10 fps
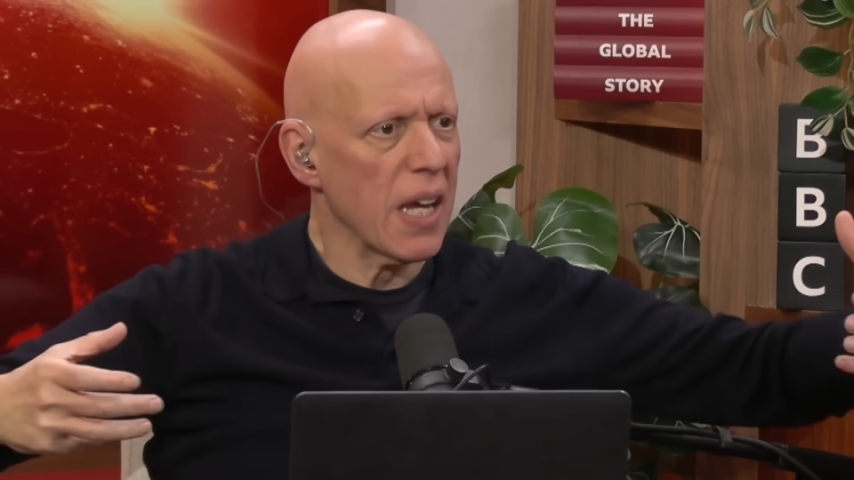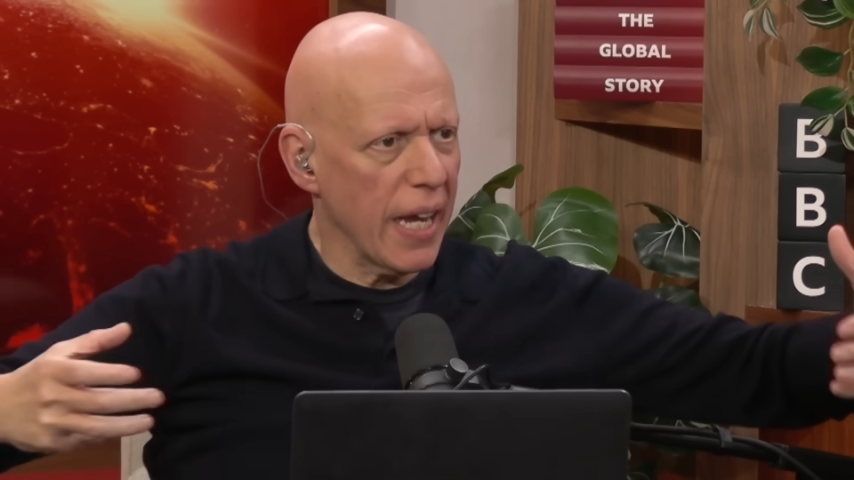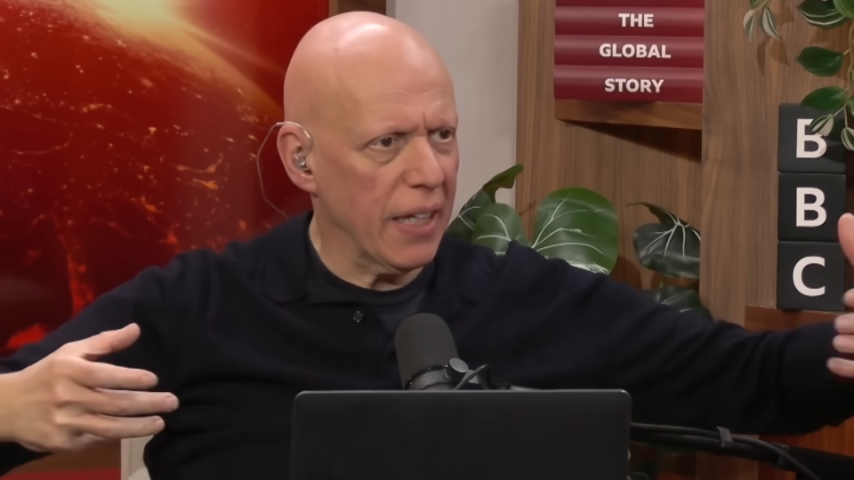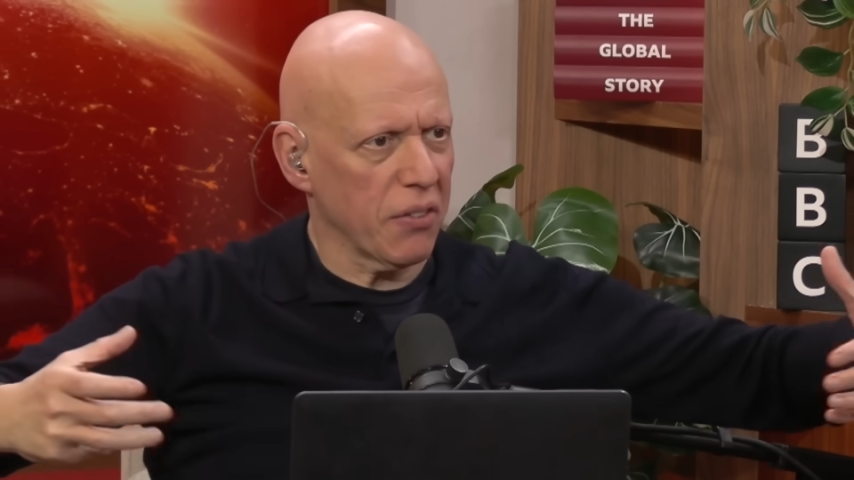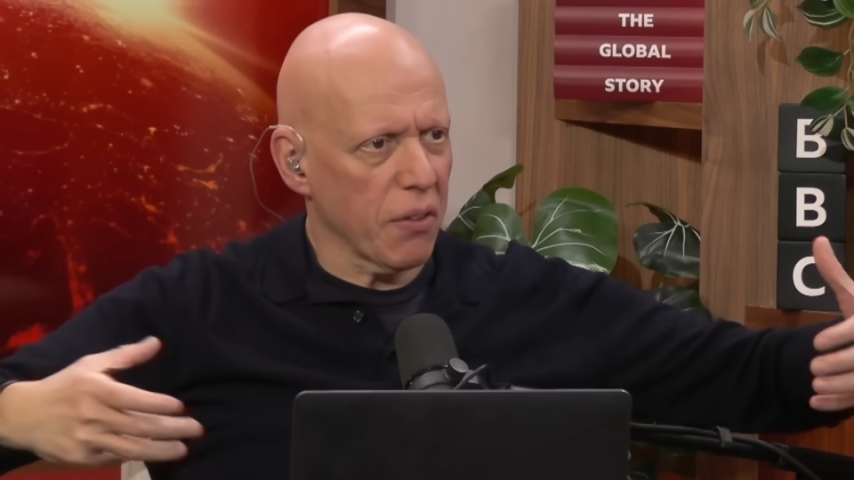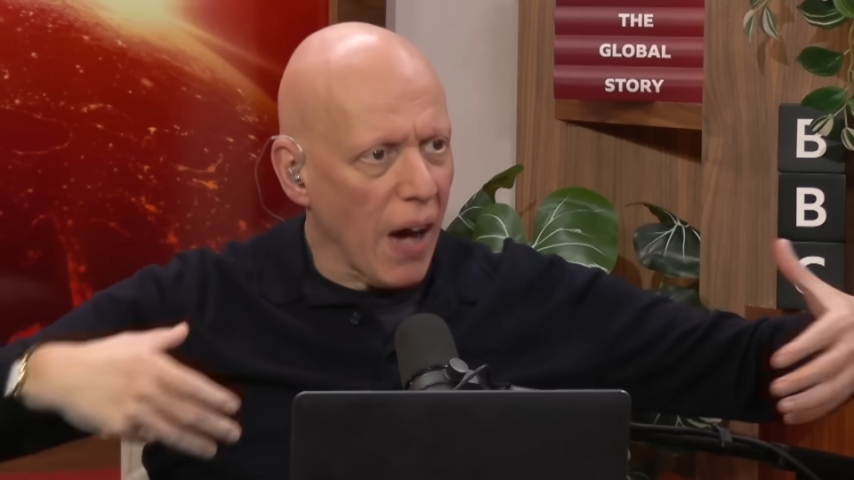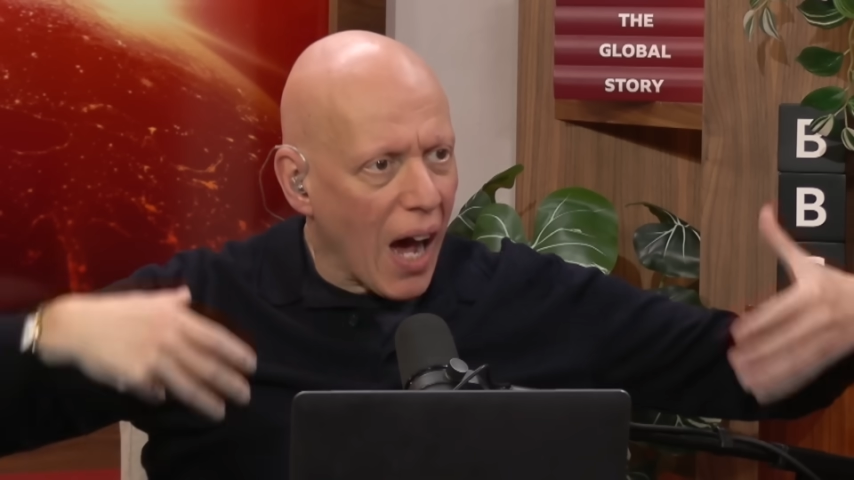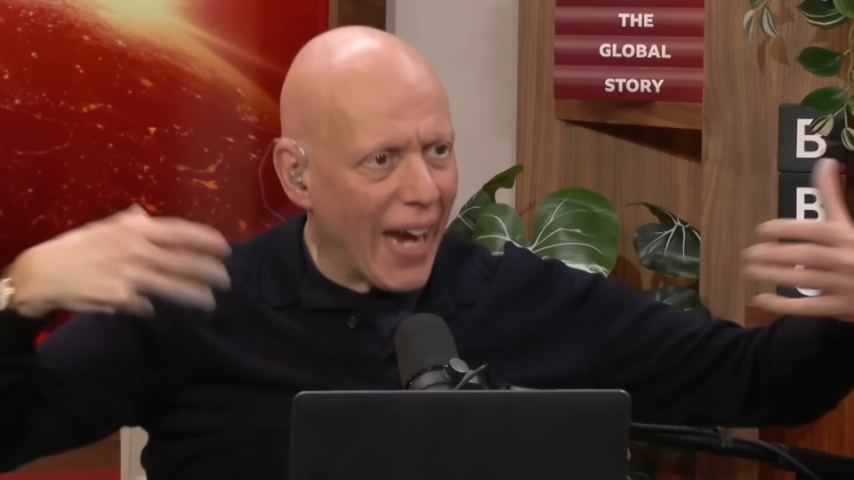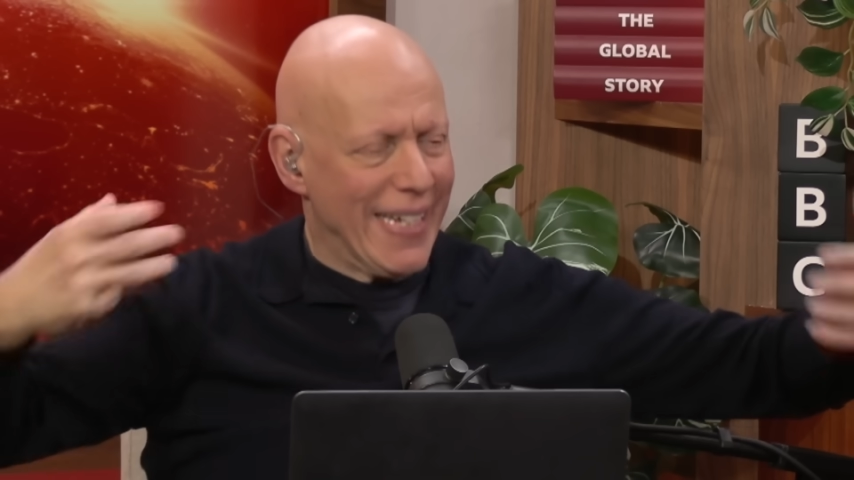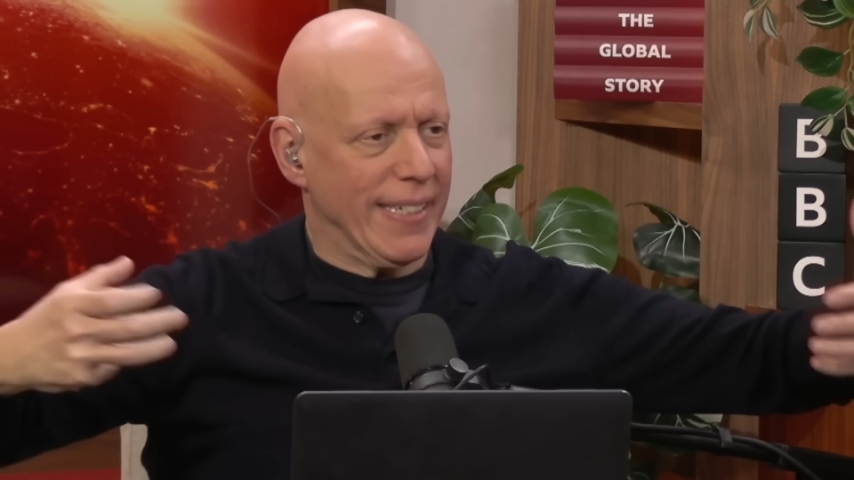in a sort of
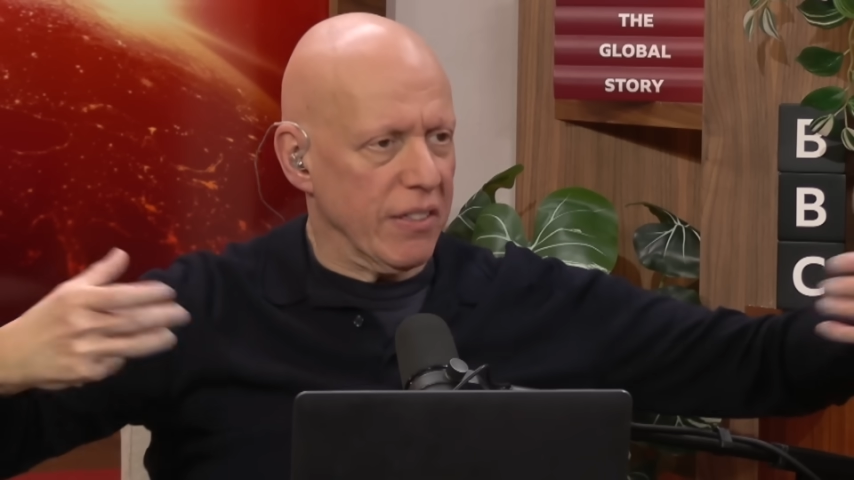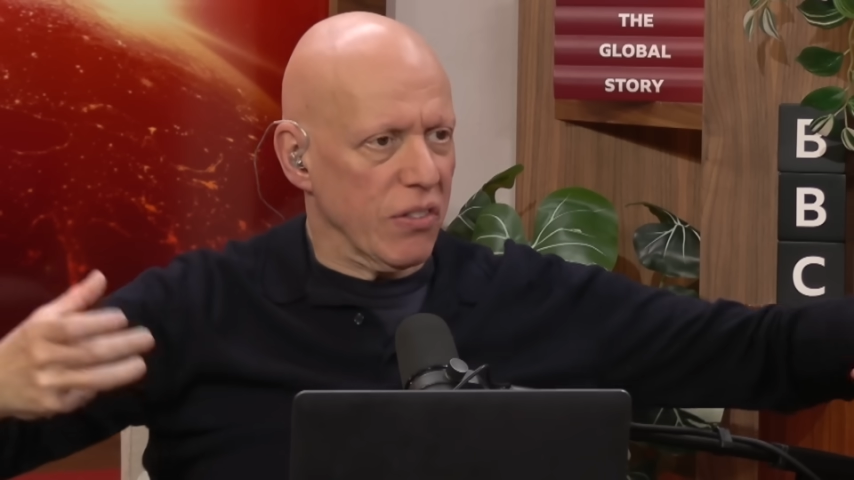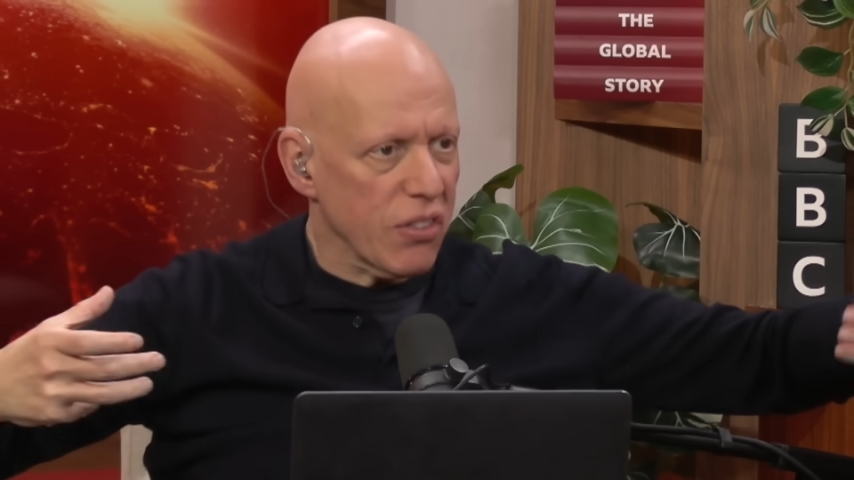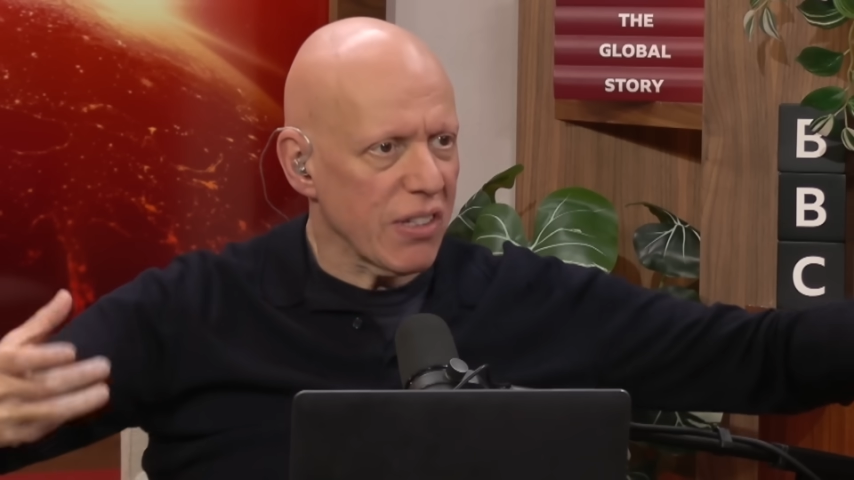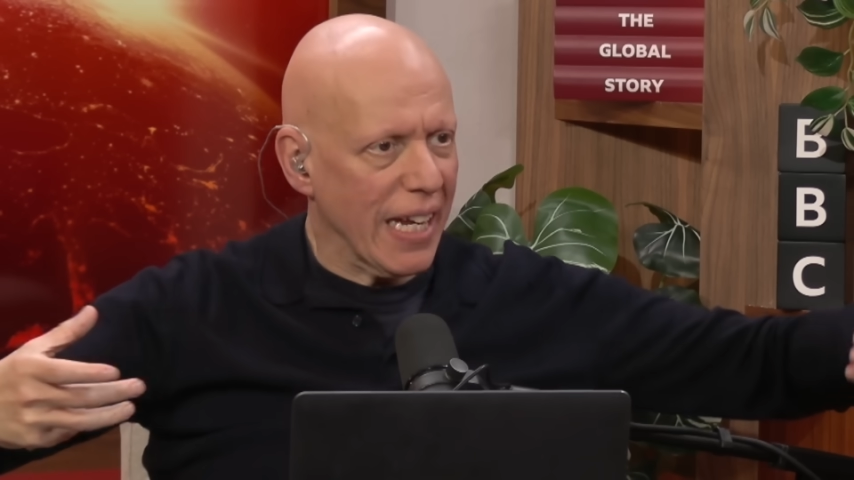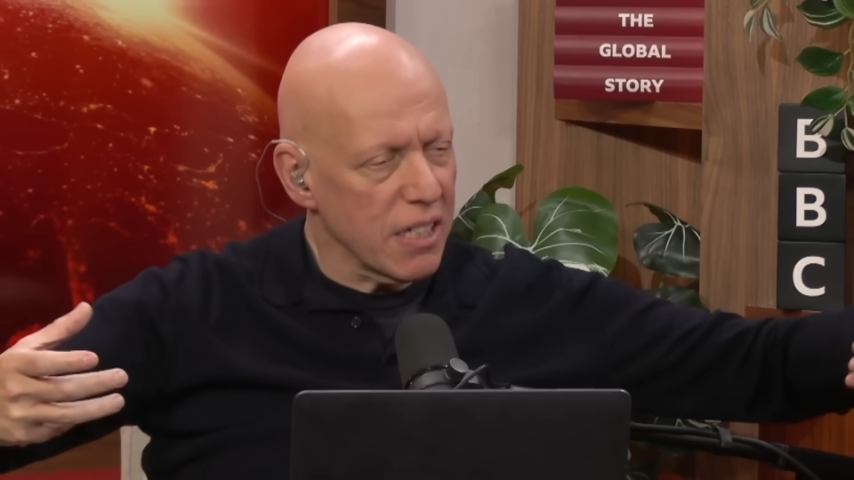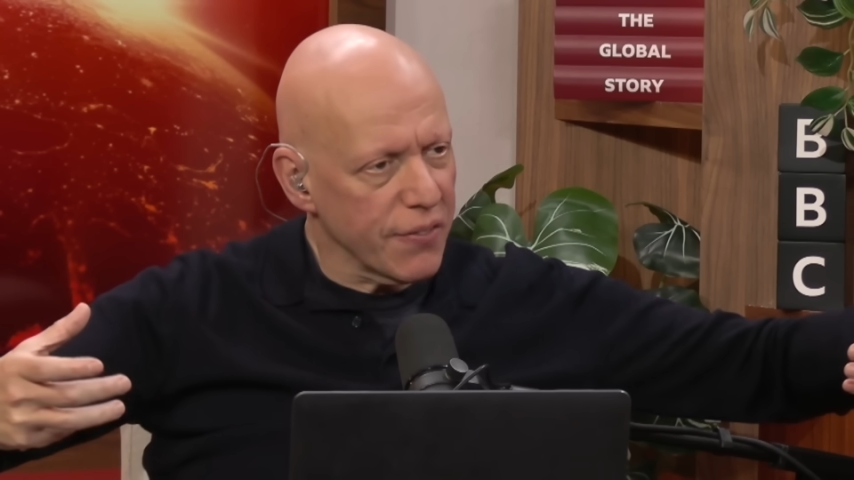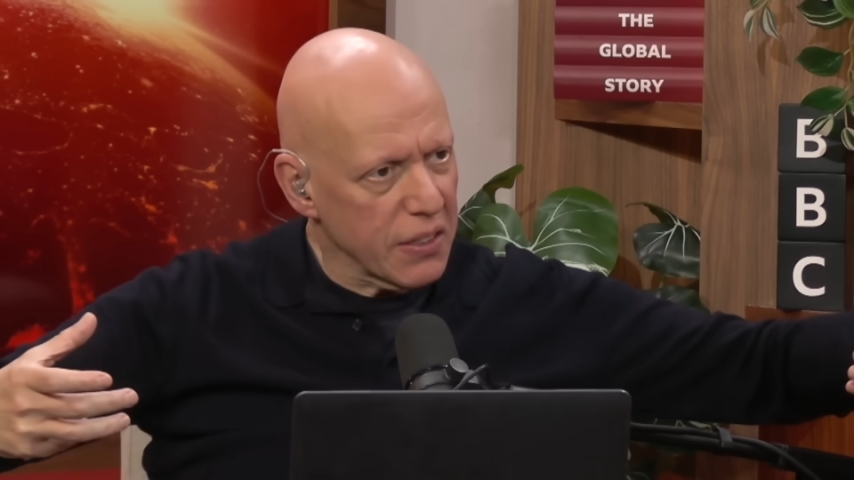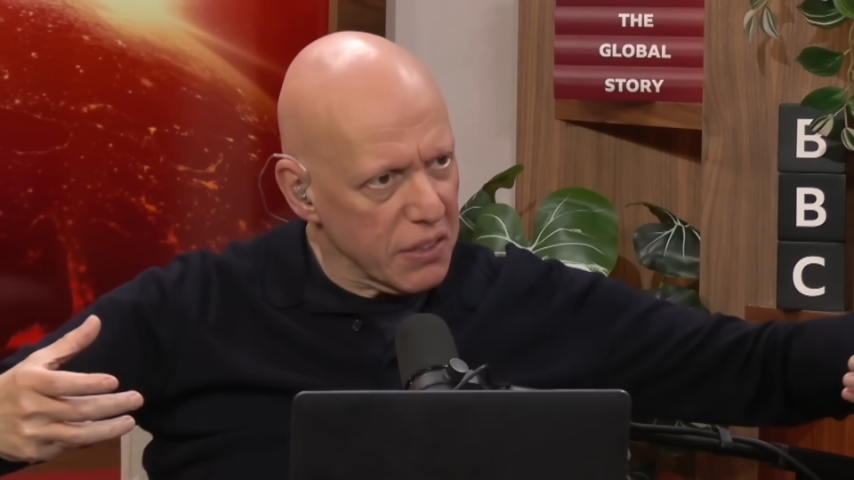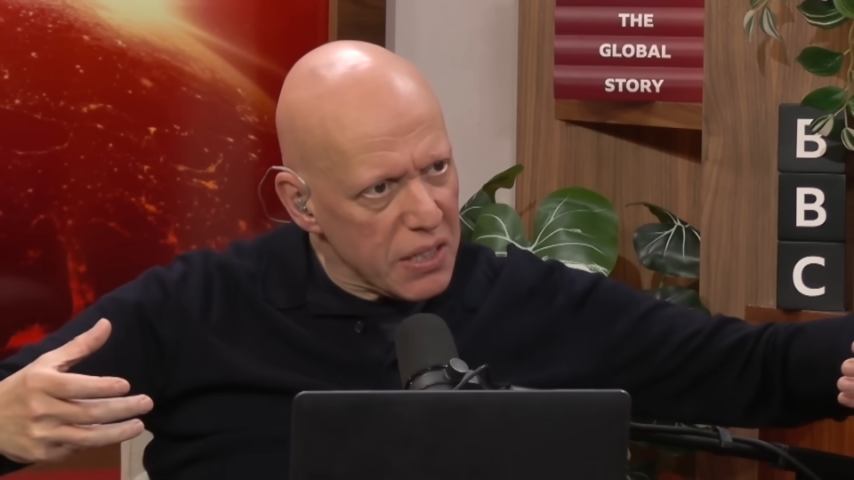heightened state
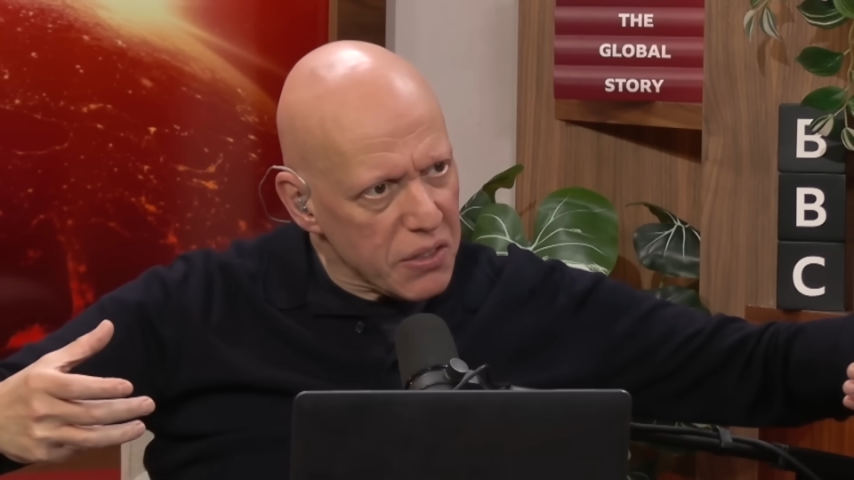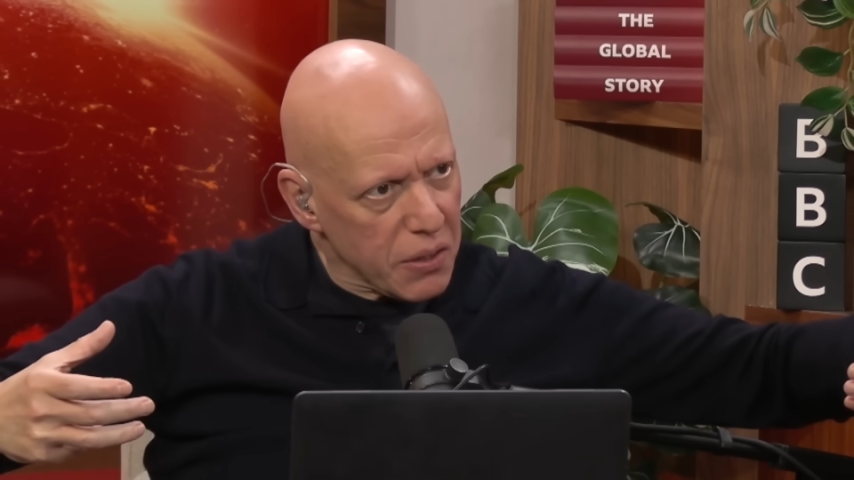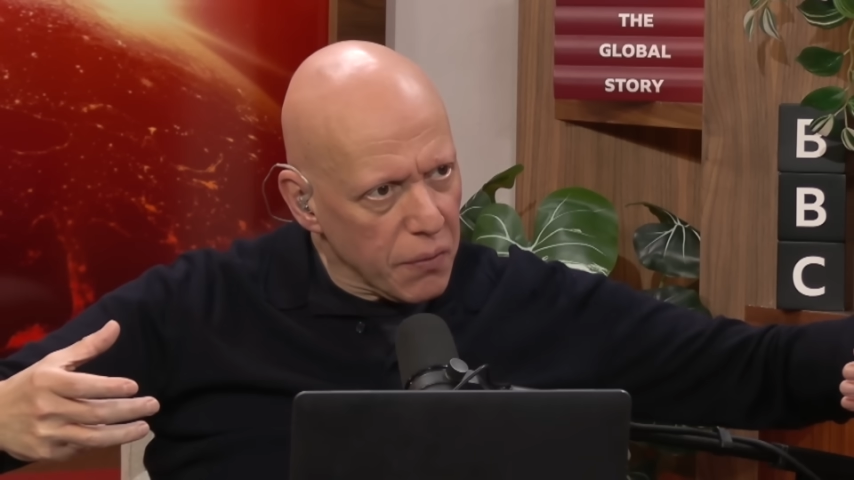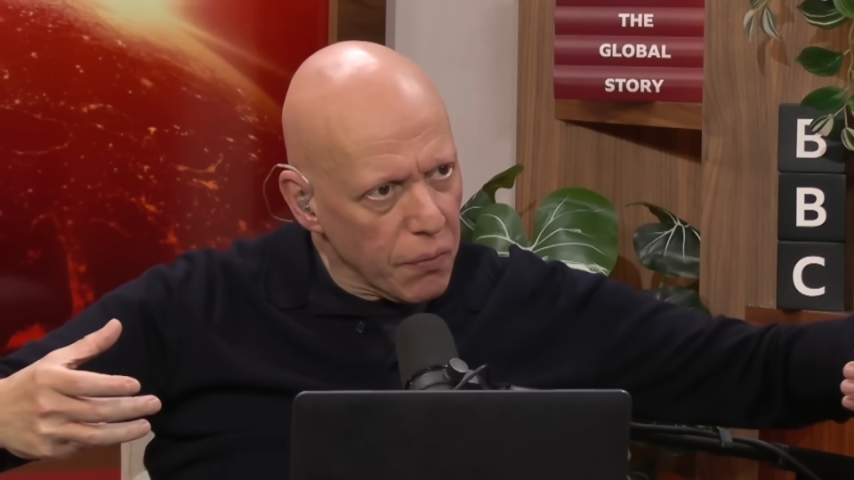of existence.